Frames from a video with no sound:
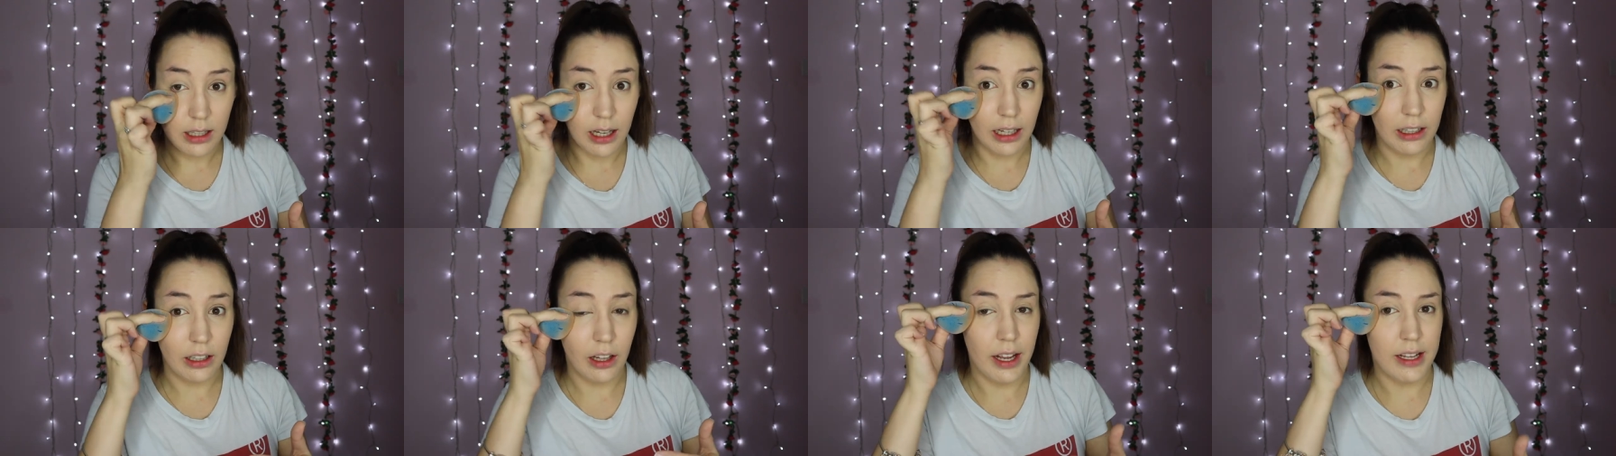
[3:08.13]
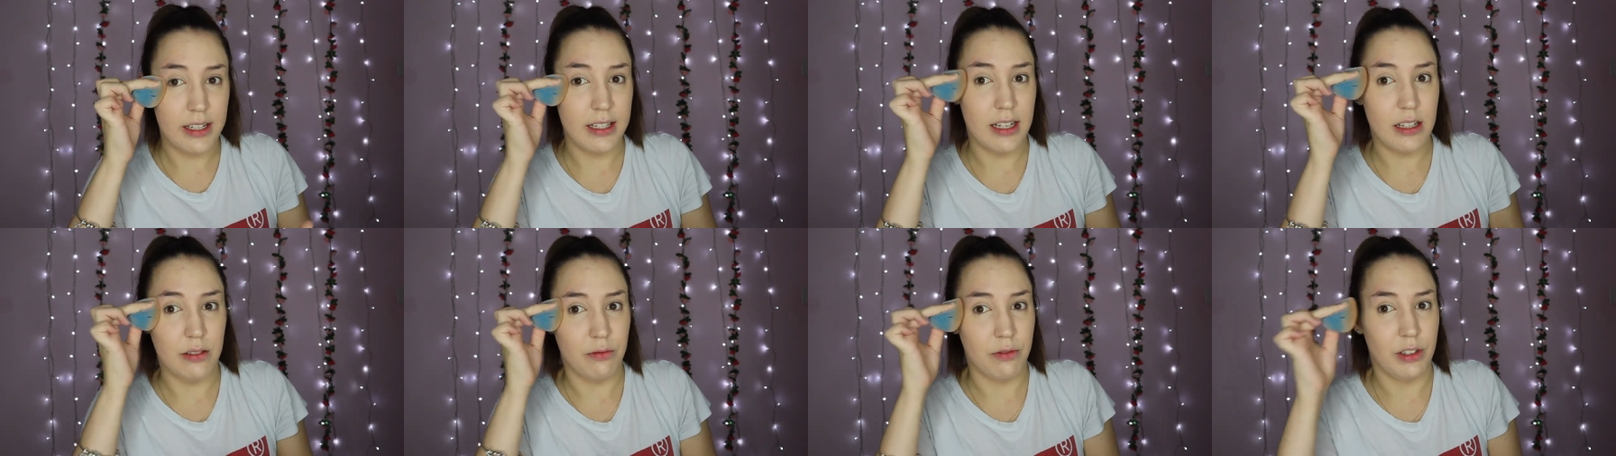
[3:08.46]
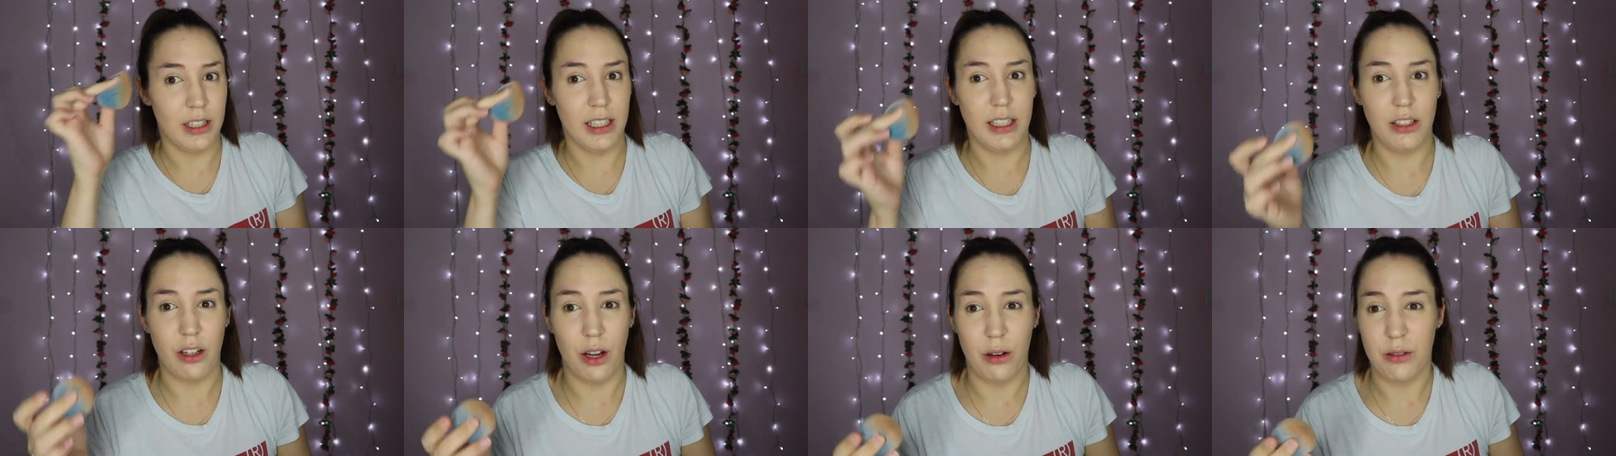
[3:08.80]
And I didn't
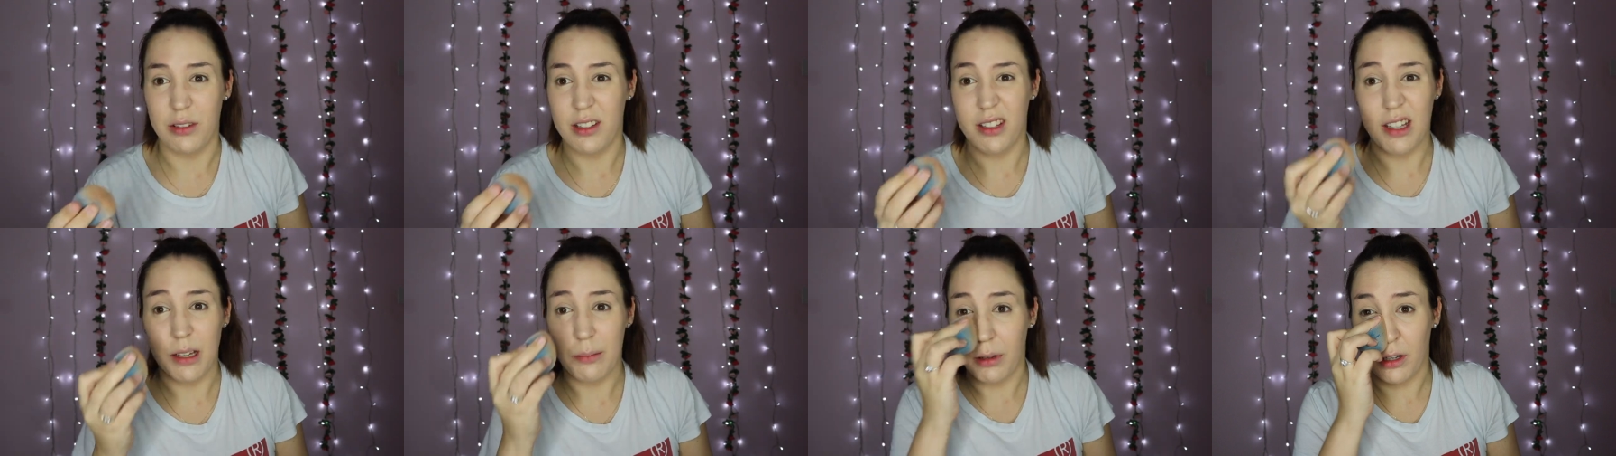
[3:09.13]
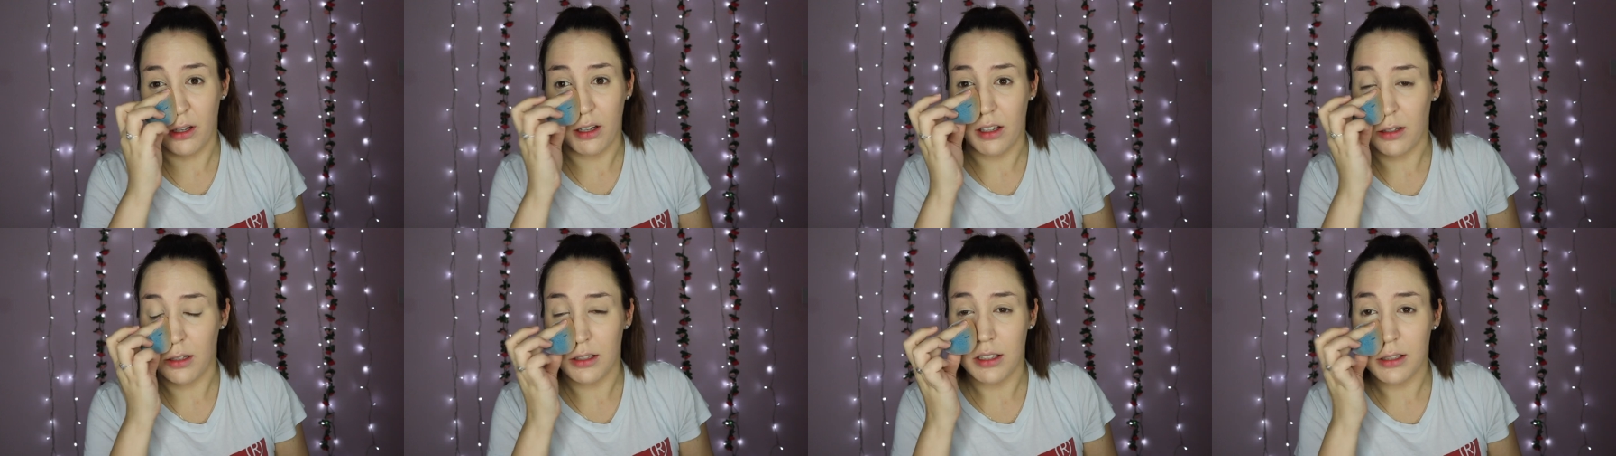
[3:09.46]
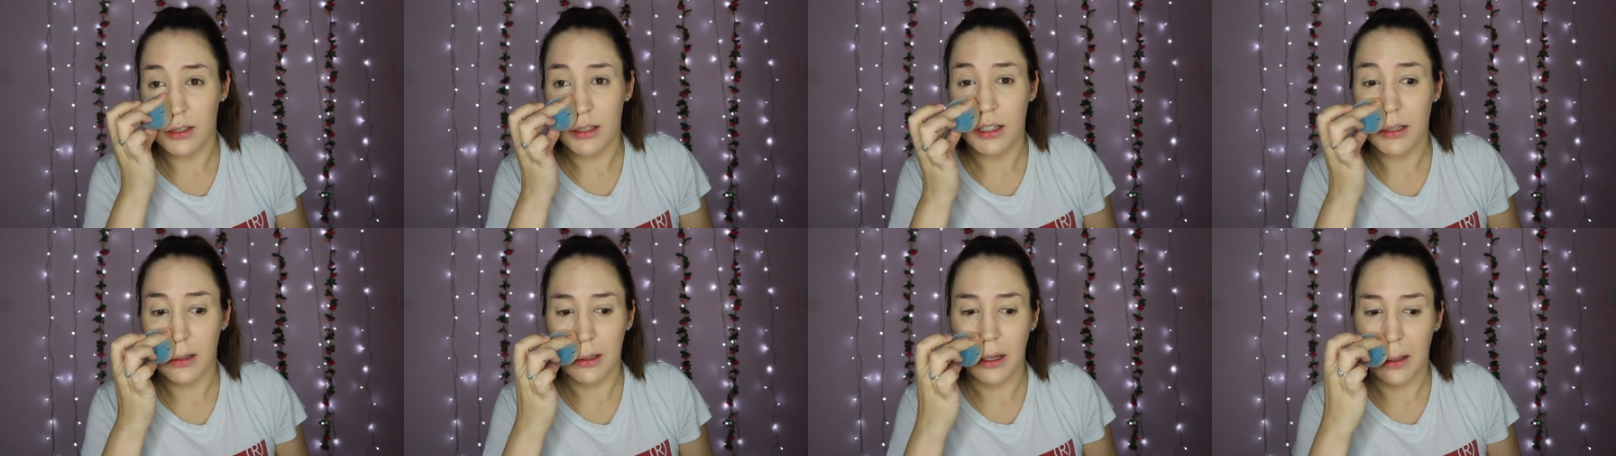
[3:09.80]
really notice it
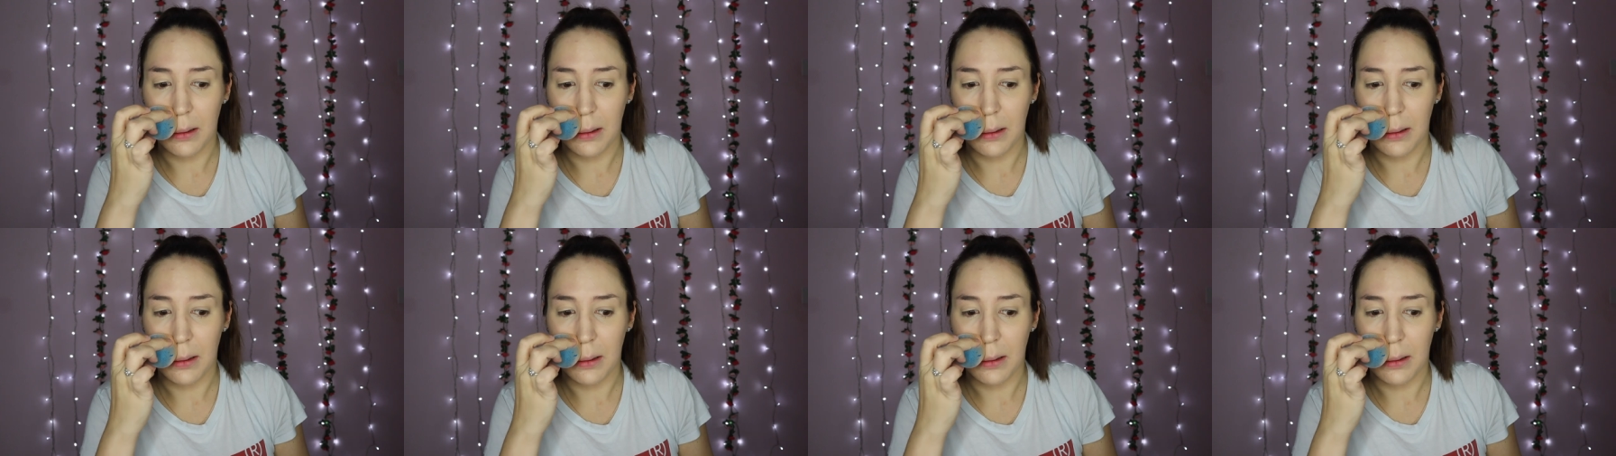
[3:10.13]
because